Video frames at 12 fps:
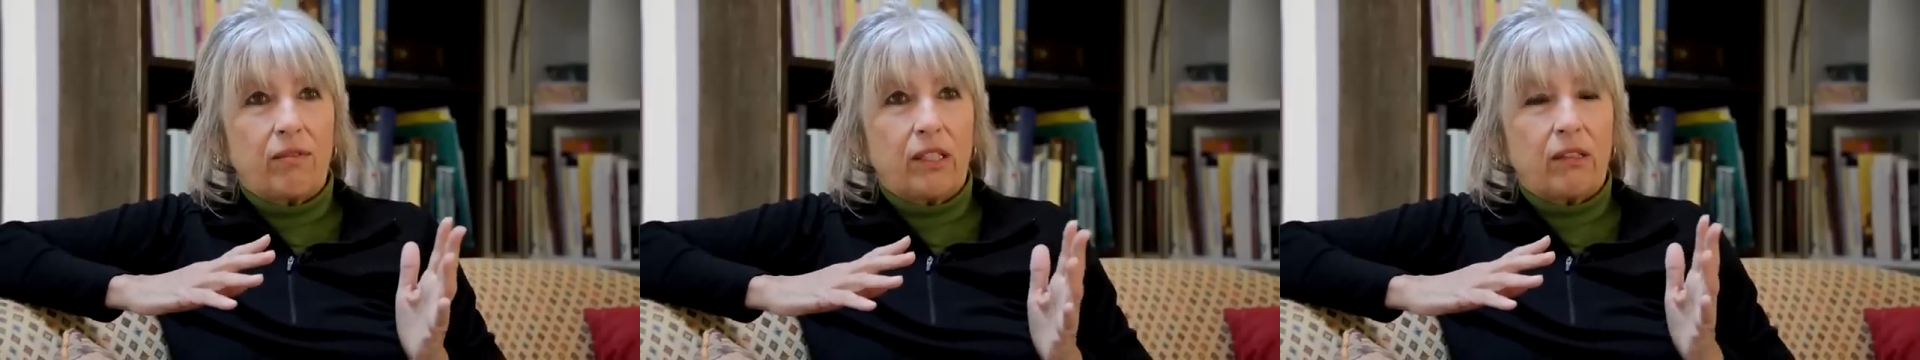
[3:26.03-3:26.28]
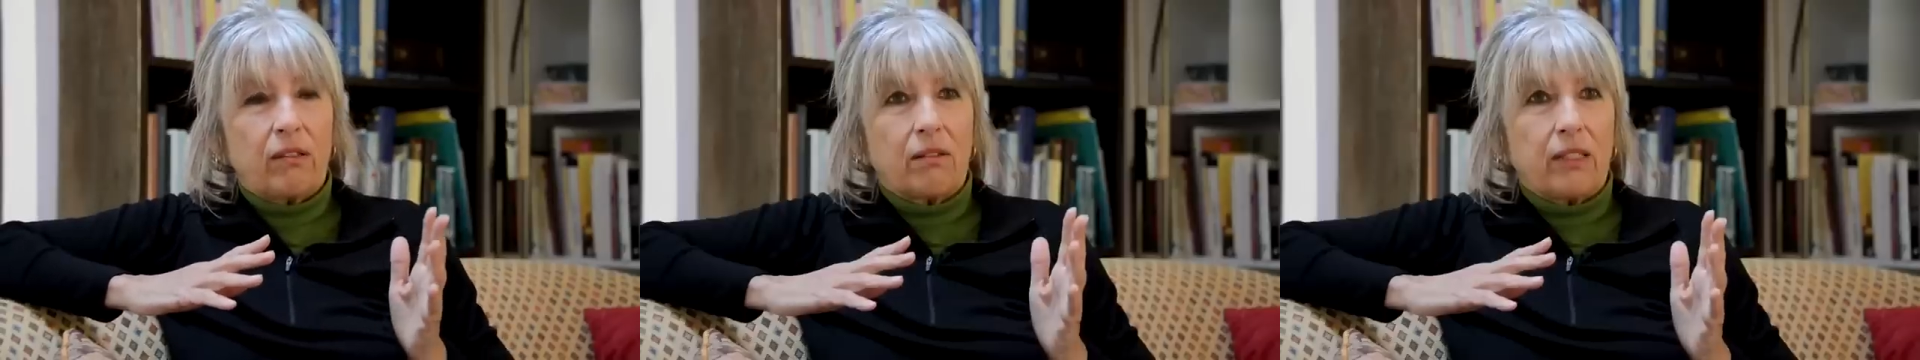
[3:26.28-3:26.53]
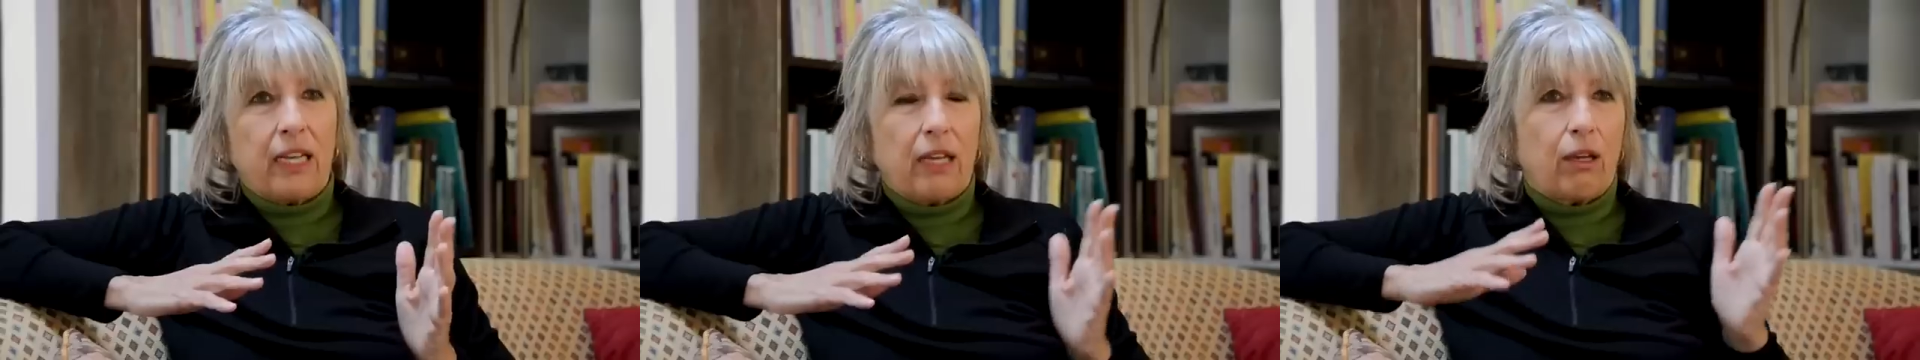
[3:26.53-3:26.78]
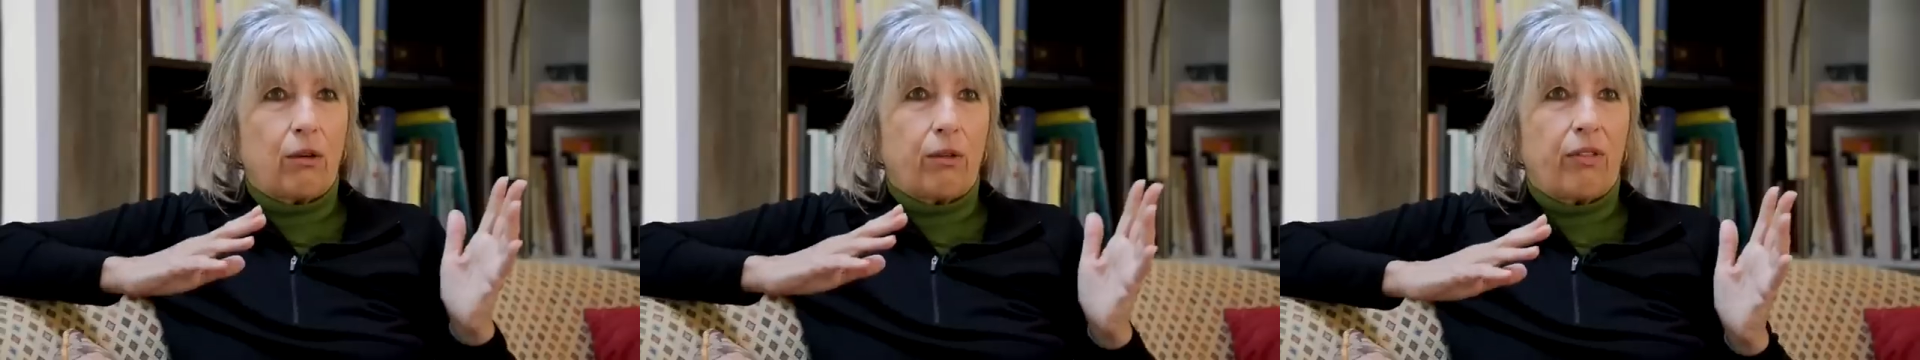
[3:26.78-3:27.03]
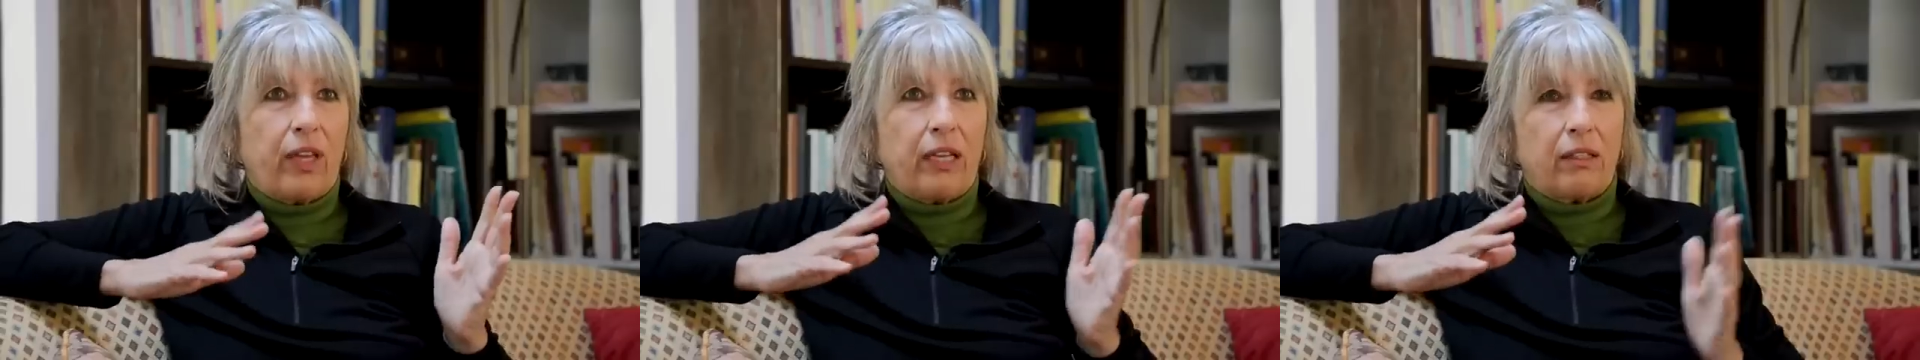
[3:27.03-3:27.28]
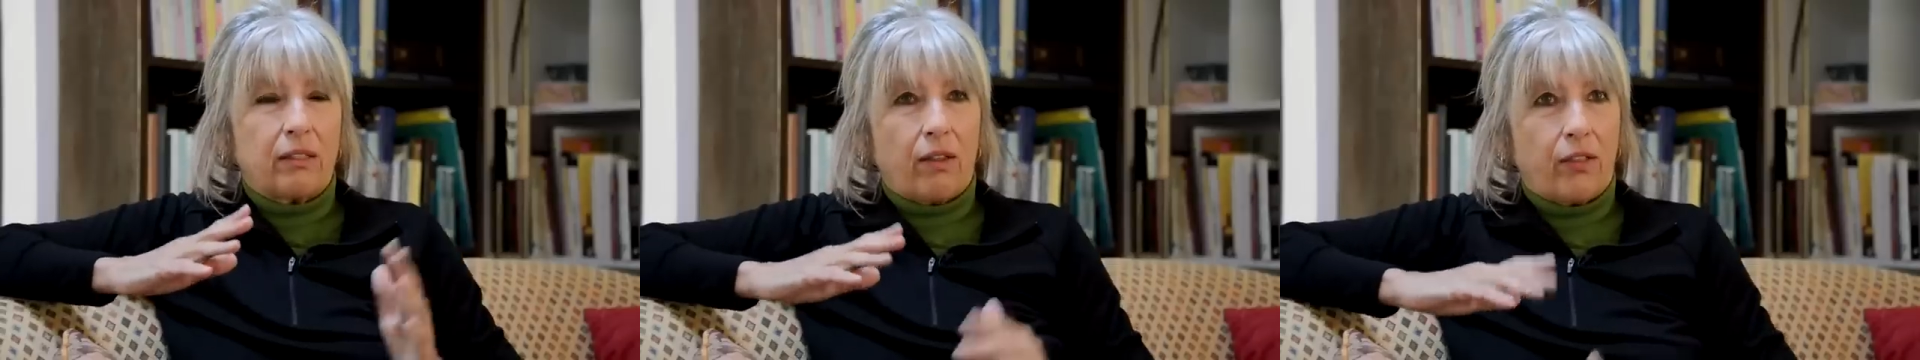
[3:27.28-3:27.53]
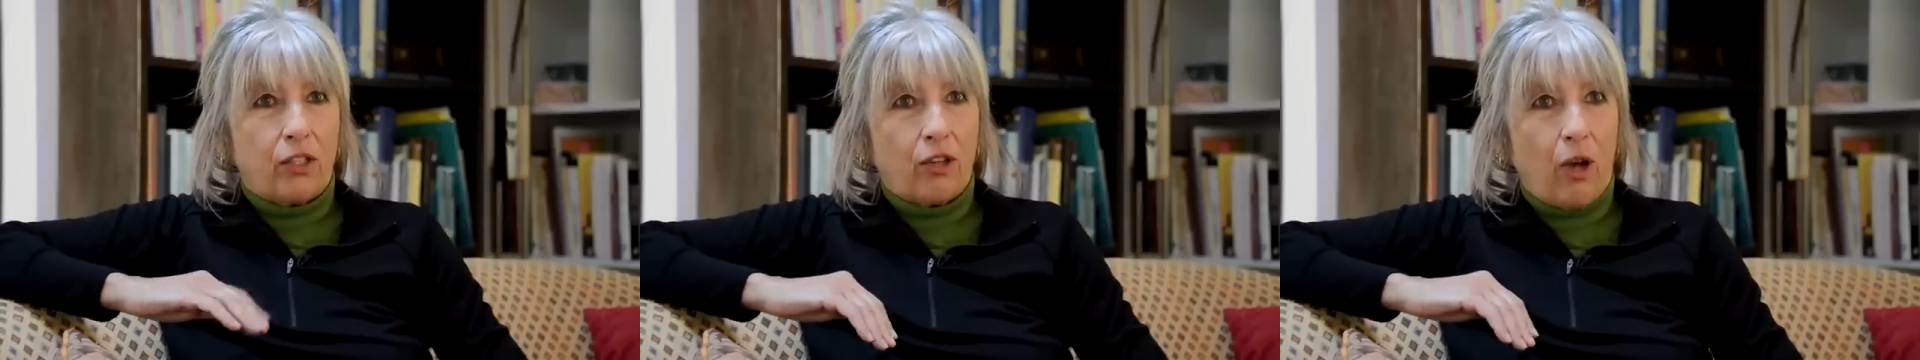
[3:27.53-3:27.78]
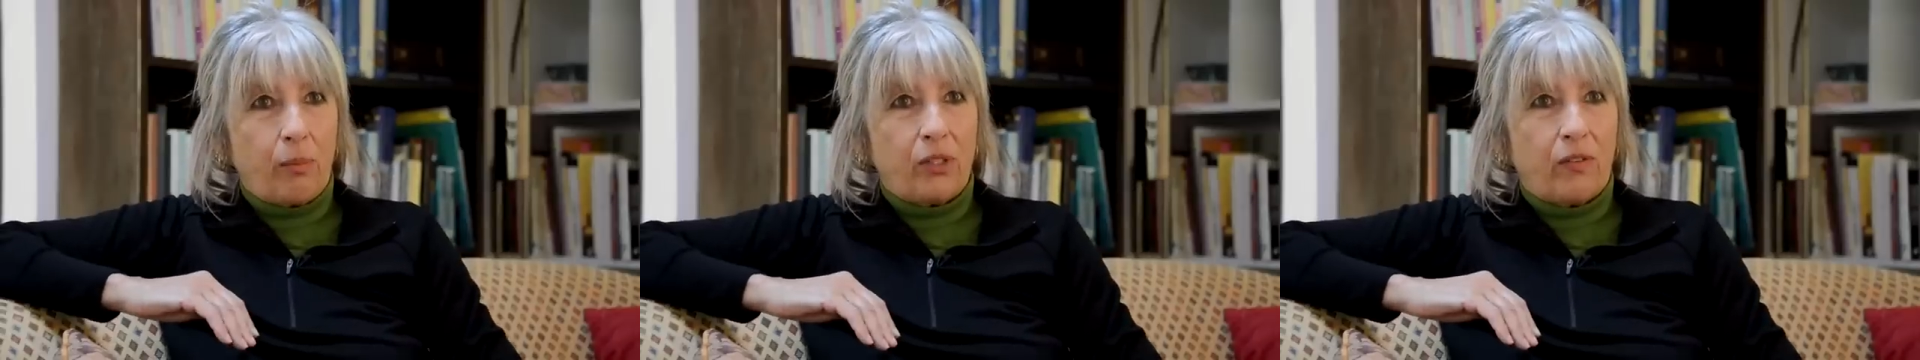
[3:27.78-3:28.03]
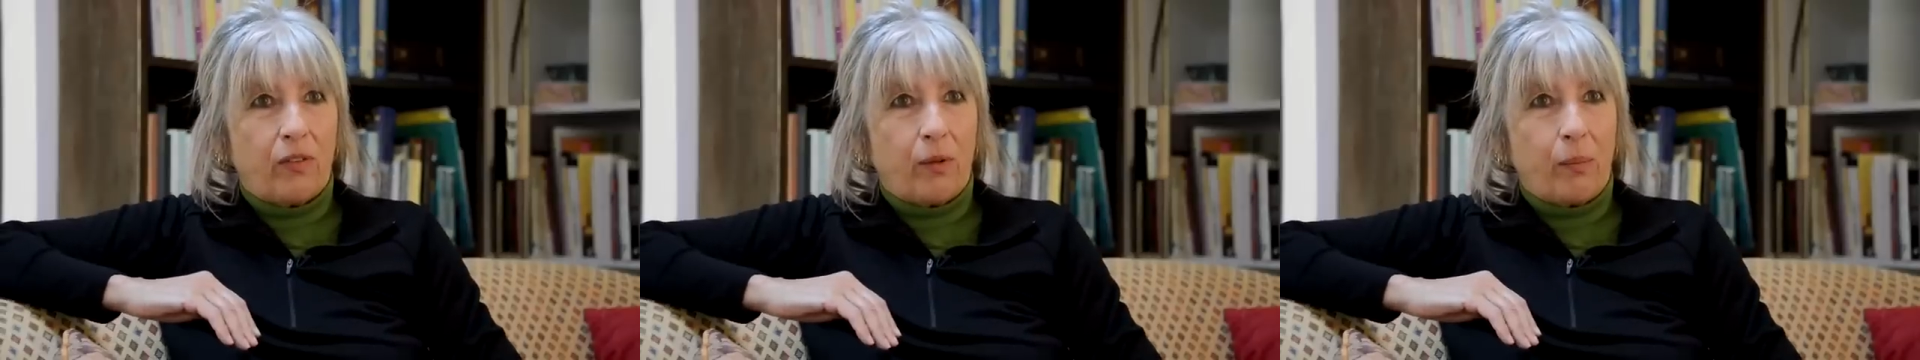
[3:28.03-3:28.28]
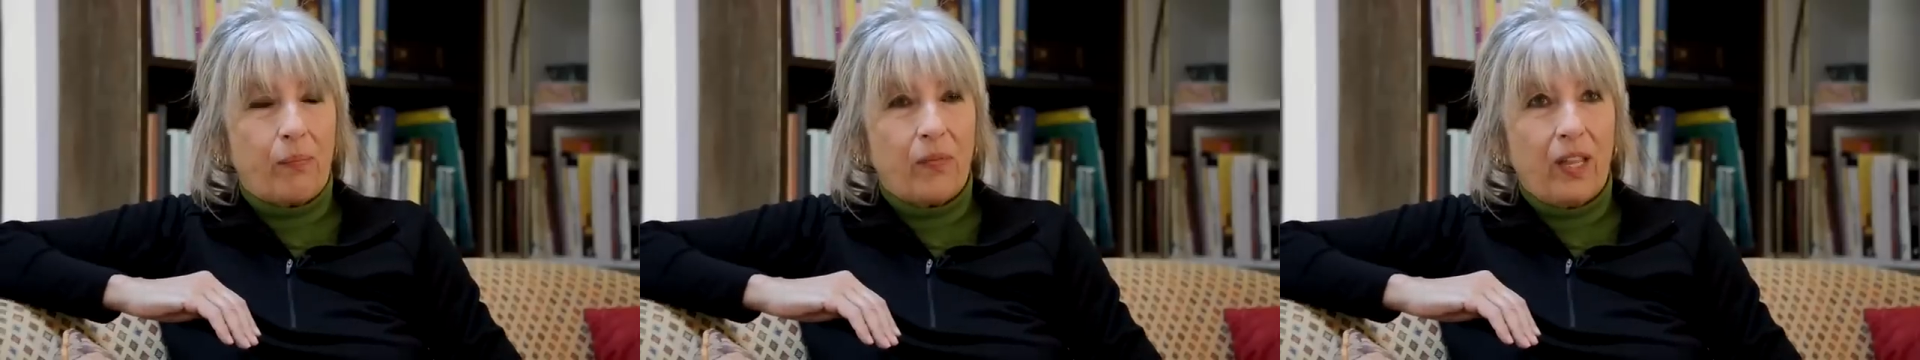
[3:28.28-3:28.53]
little yellow things on the tops of them?